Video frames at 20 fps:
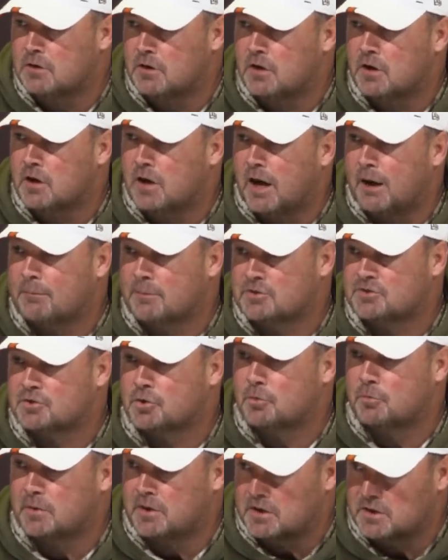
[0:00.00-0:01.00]
I'm
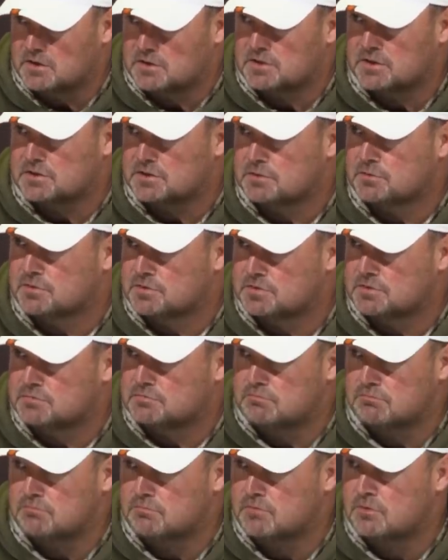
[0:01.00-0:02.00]
assuming since it was,
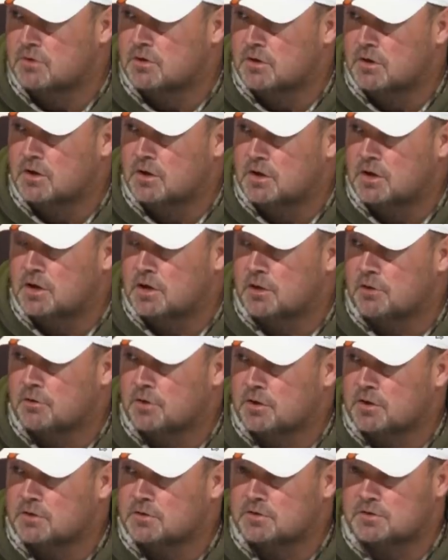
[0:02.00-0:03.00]
you know,
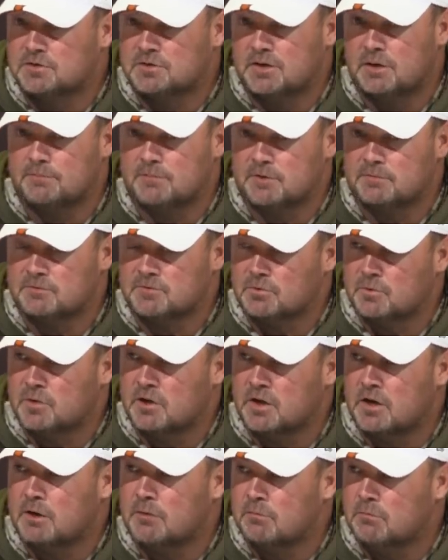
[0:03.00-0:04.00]
the symptoms were
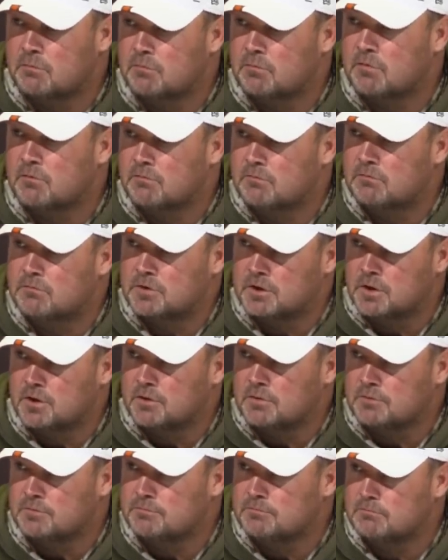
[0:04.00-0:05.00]
there, you
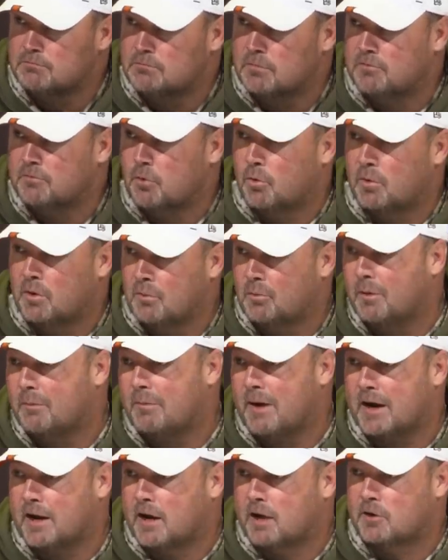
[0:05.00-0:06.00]
know, before we went
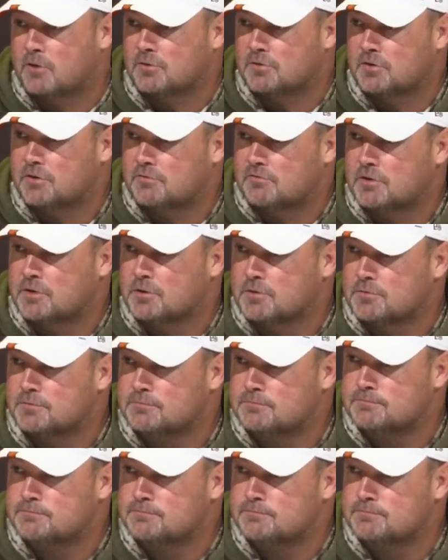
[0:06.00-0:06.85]
back out onto the field.